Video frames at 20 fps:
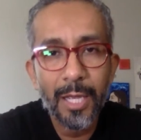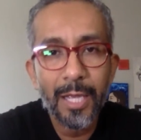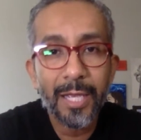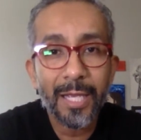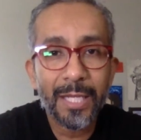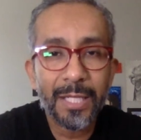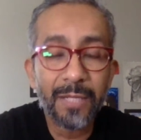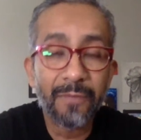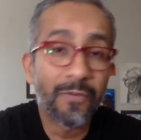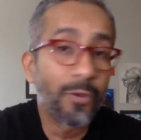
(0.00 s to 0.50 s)

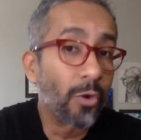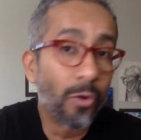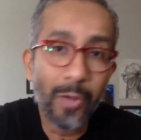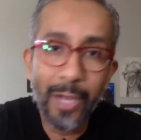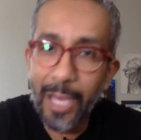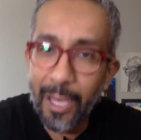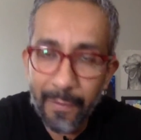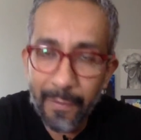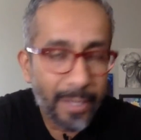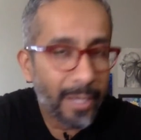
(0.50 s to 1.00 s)
because if you
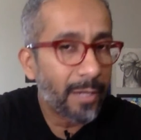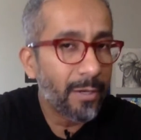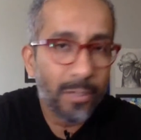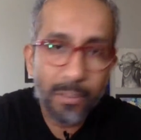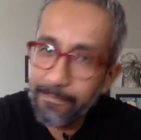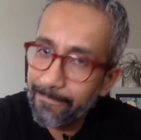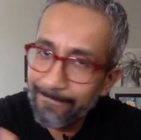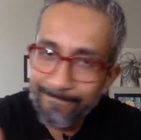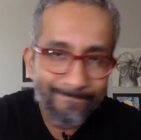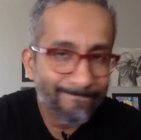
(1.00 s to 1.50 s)
don't have
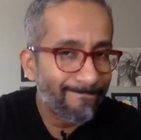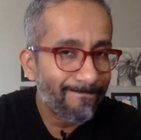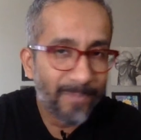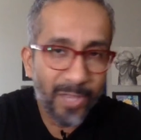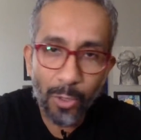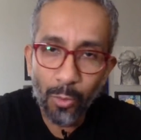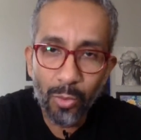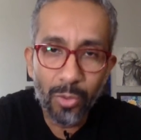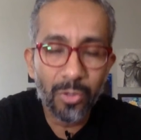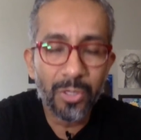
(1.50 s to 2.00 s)
that,
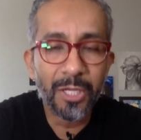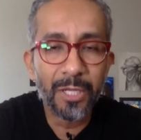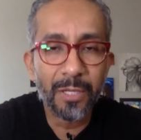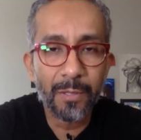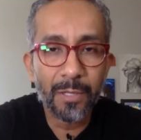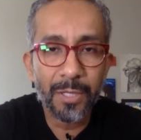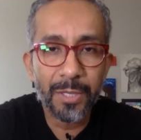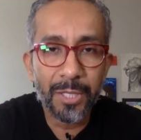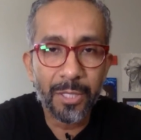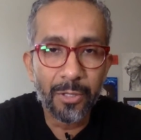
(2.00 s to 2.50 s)
they will
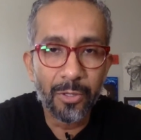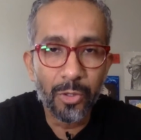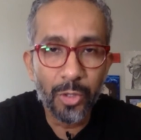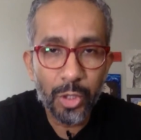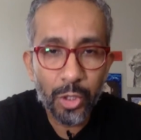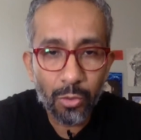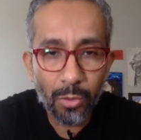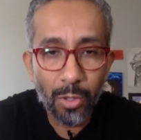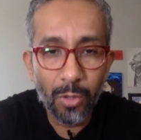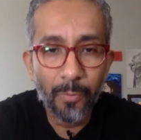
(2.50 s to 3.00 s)
continue to
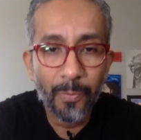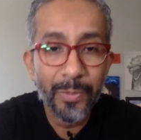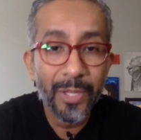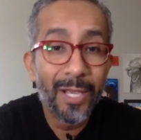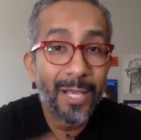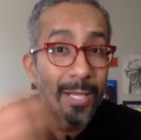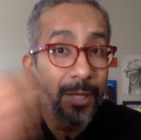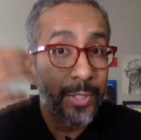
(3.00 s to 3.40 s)
scroll.